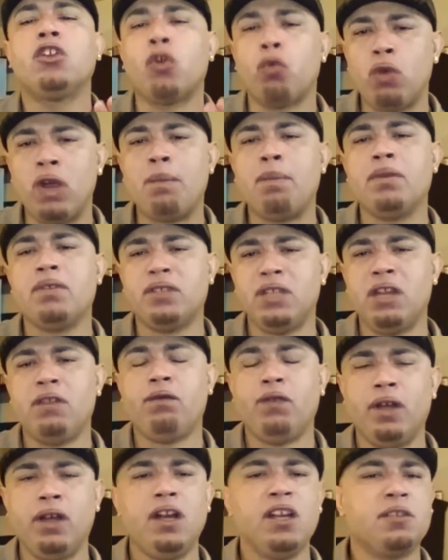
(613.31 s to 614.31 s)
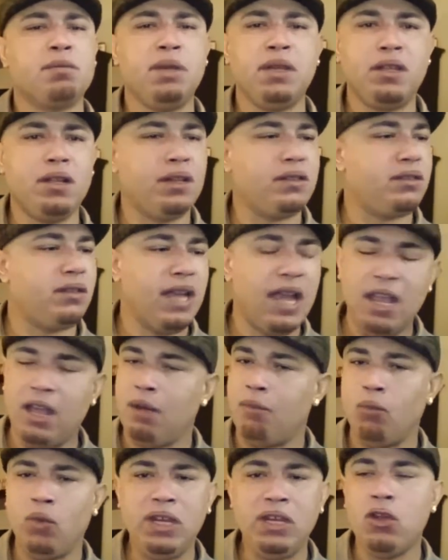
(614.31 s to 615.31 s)
to represent for us because
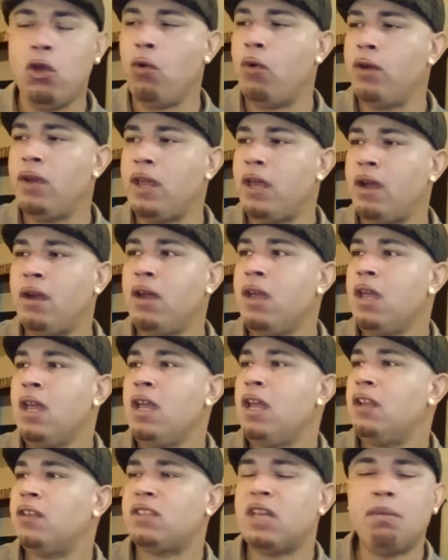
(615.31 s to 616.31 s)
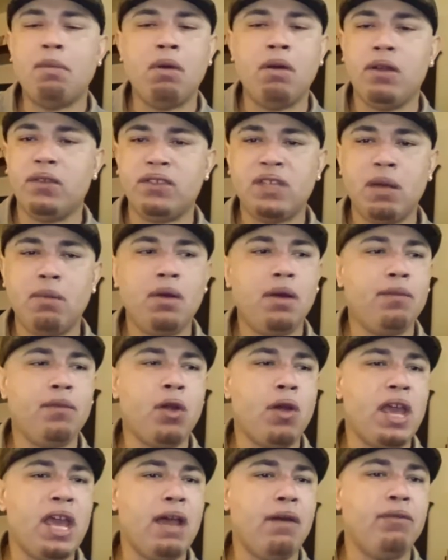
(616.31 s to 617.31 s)
damn, we go in there and some of some of them
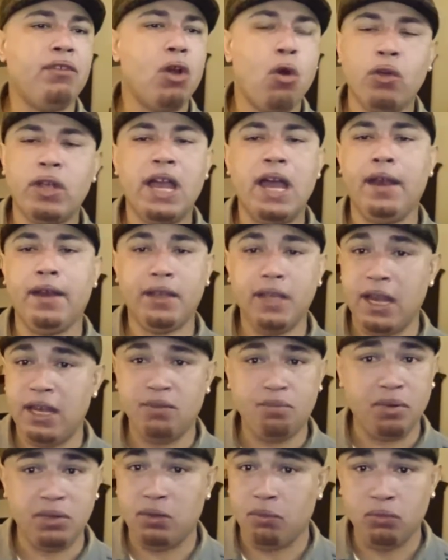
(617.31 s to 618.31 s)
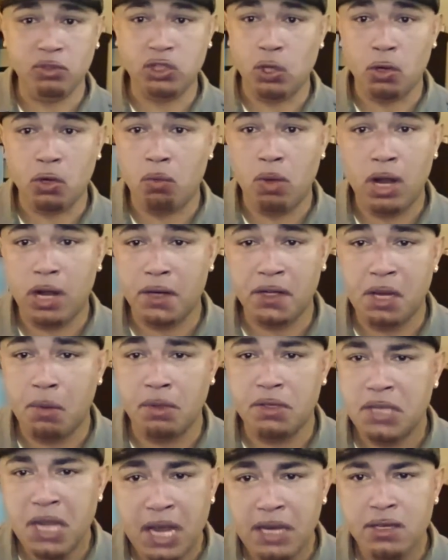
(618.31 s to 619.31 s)
don't have no kind of case, but the Joker walk out there
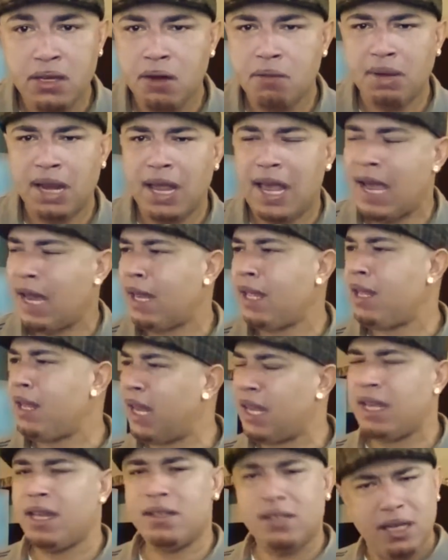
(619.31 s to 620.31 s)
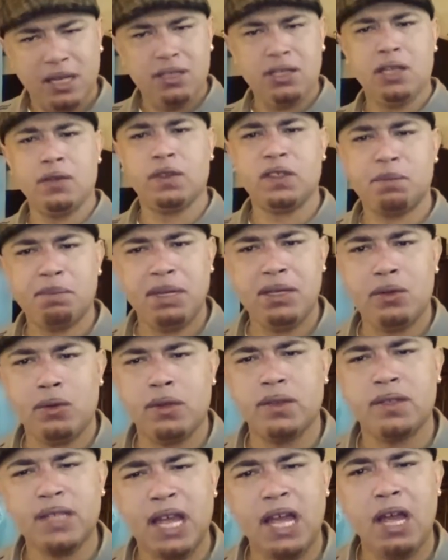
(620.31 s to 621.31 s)
with ten years. Be like, how the hell I get ten years for spitting
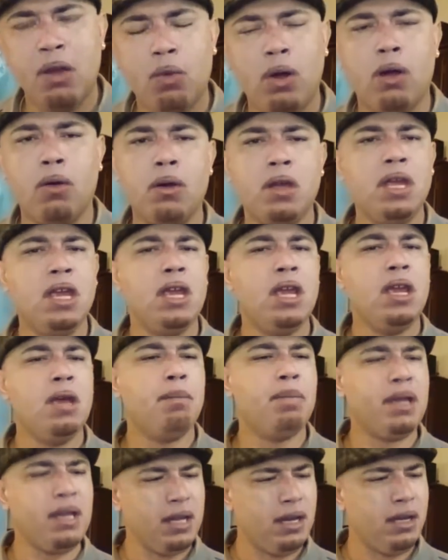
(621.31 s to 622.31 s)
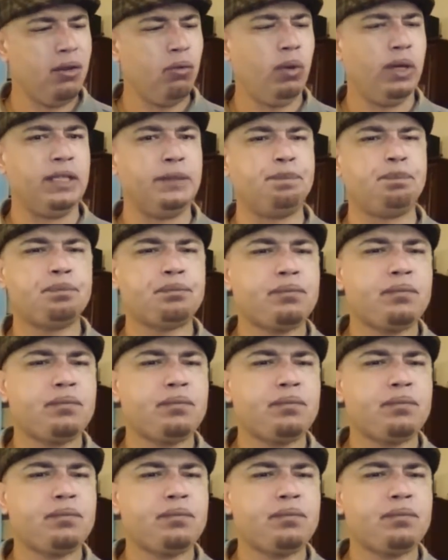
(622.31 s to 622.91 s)
on the sidewalk? But anyway.